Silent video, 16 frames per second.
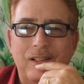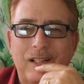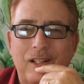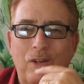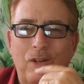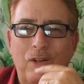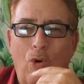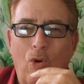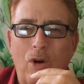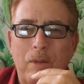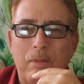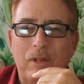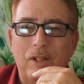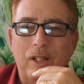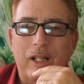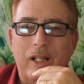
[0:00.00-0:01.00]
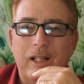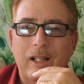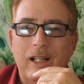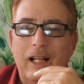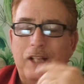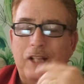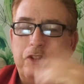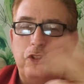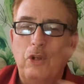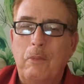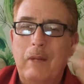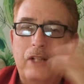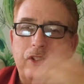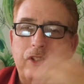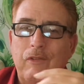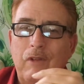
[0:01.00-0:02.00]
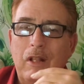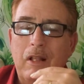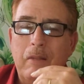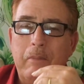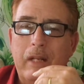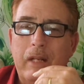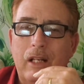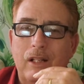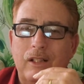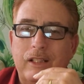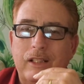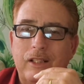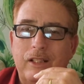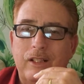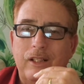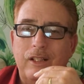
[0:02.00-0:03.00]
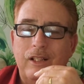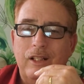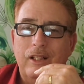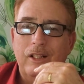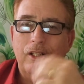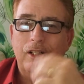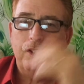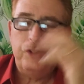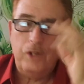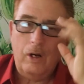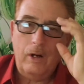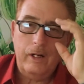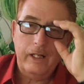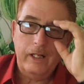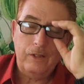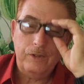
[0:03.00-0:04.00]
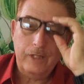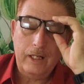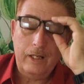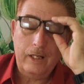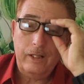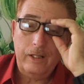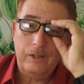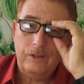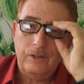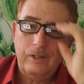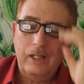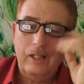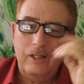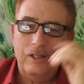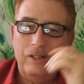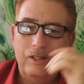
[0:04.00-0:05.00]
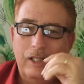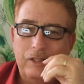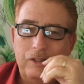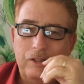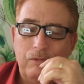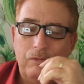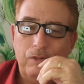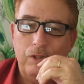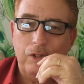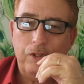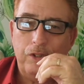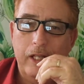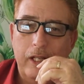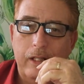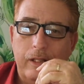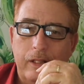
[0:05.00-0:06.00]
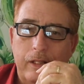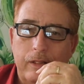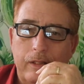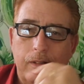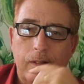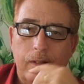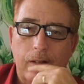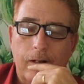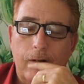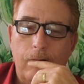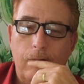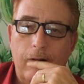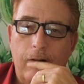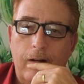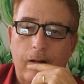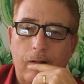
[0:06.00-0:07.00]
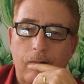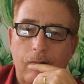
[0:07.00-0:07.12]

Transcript: They're horrible looking. I said, nobody's ever let me look at the chart. And he goes, yeah, that's your teeth. I go, wow.